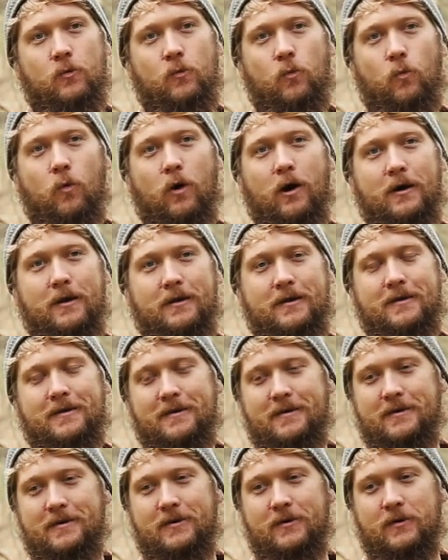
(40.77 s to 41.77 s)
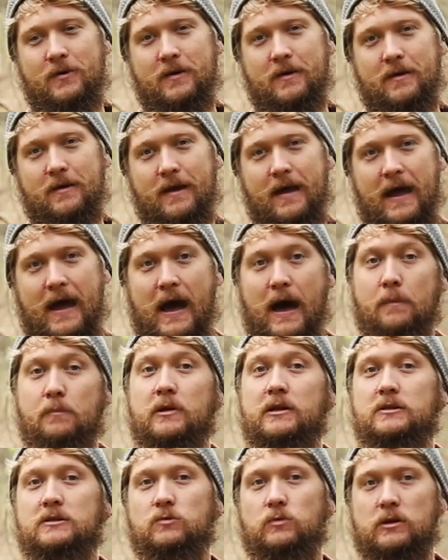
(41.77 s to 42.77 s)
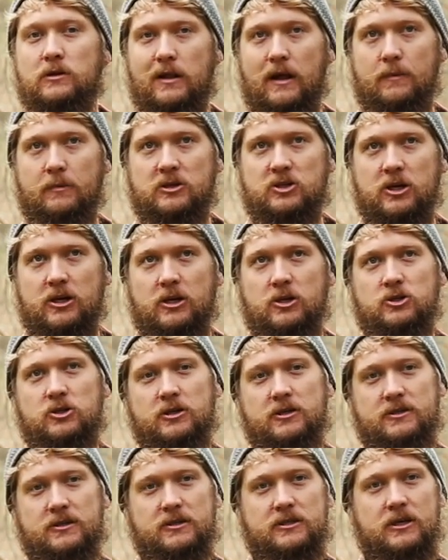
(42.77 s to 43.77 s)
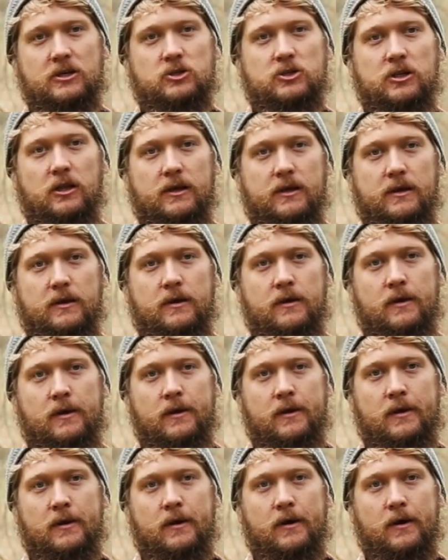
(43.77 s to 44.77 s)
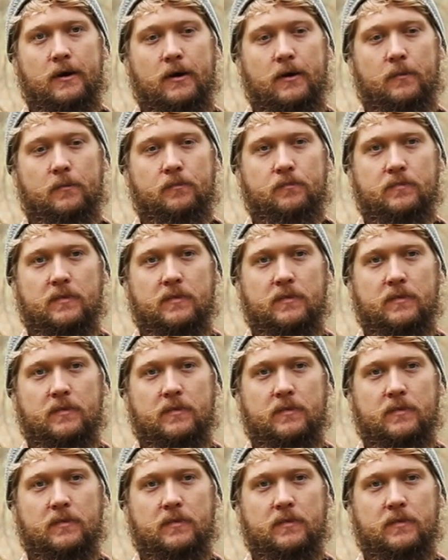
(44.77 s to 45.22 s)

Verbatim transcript: what happens with climate change is essentially um,